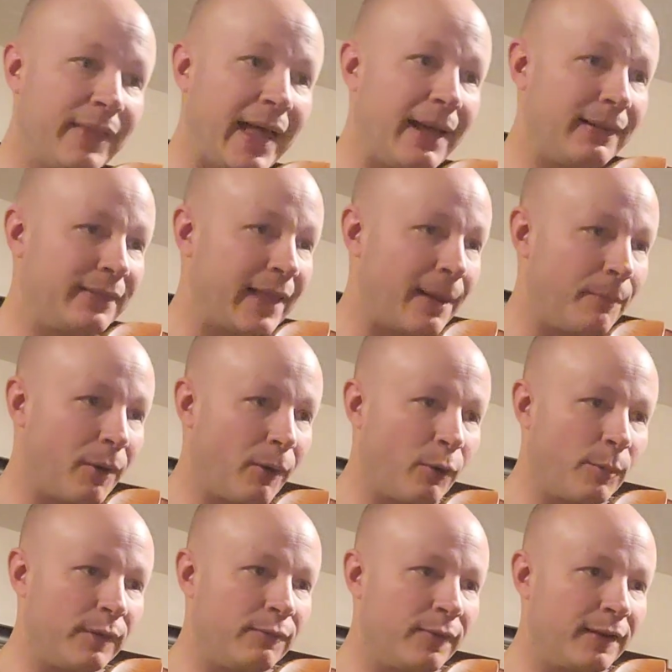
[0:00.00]
That part will
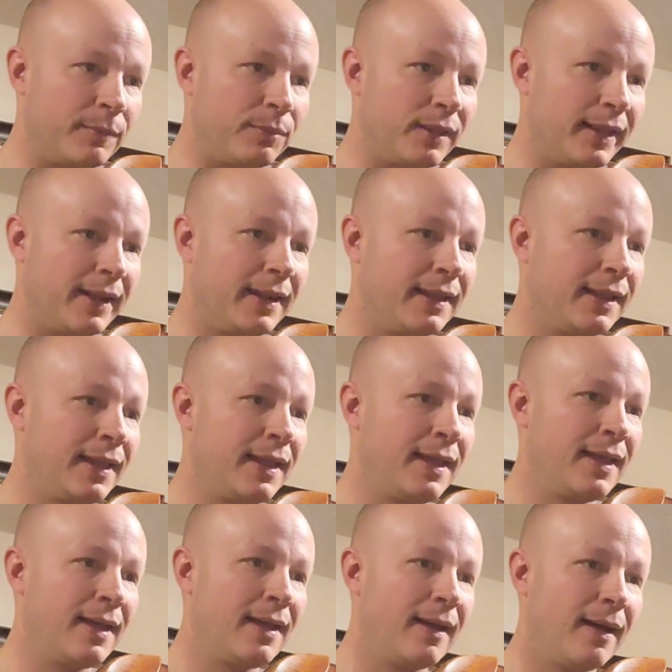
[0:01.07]
be fun to play.
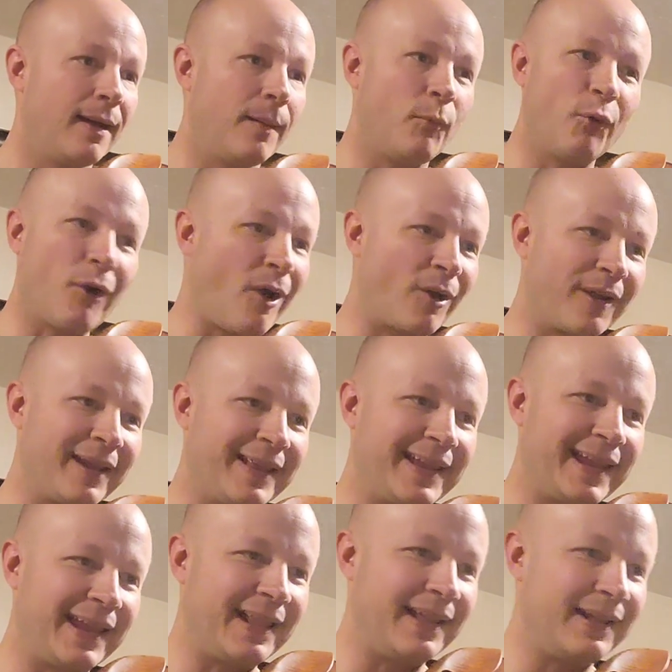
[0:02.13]
We're all going to
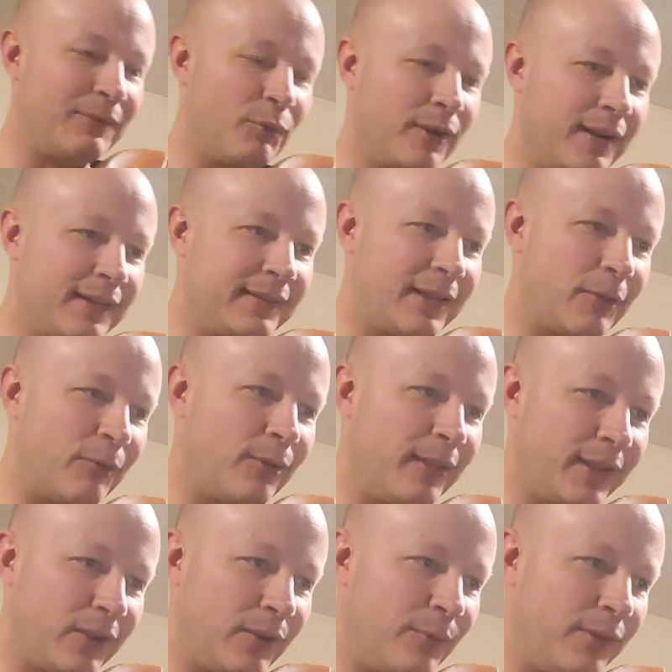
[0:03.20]
get it, and we're going to sound
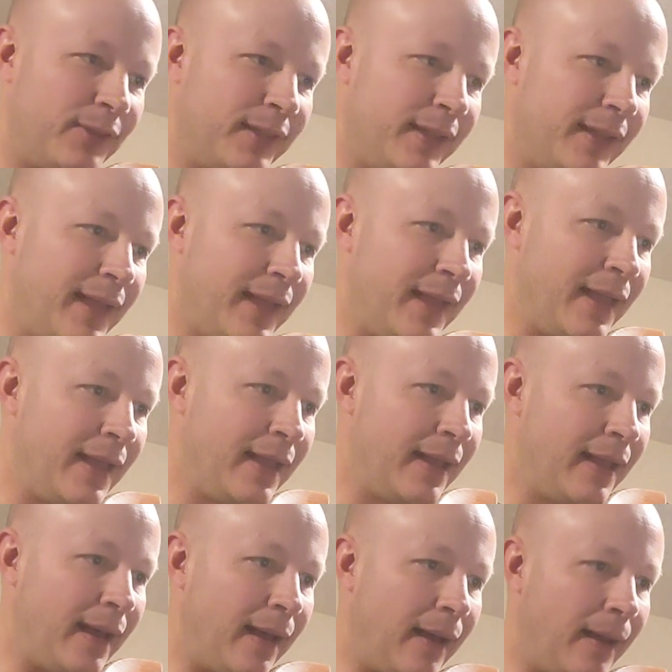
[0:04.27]
really good with it.
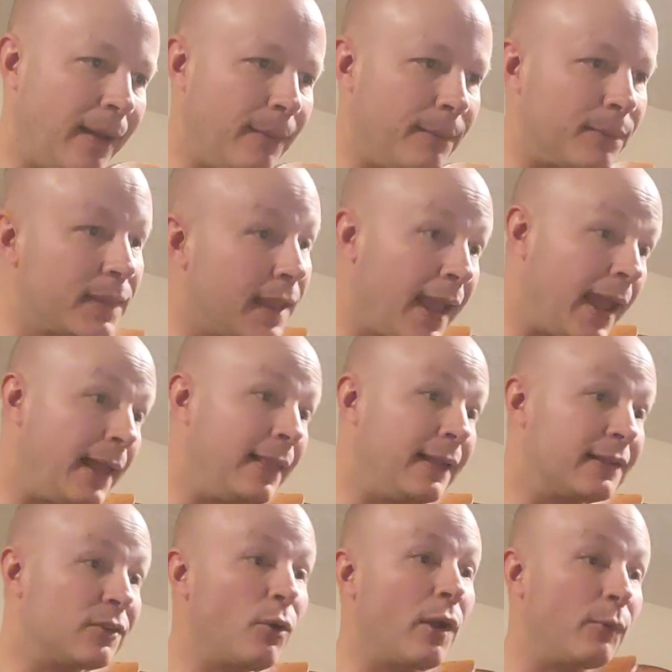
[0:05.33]
Okay,
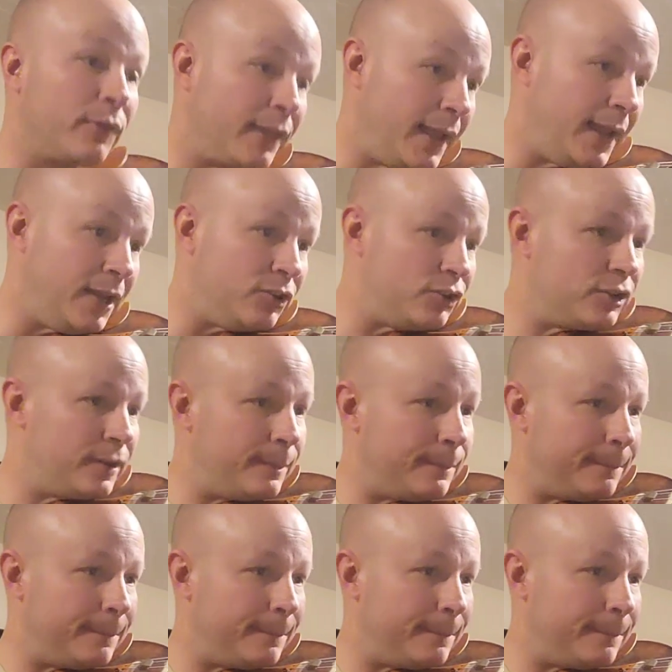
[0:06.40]
let's go on with H.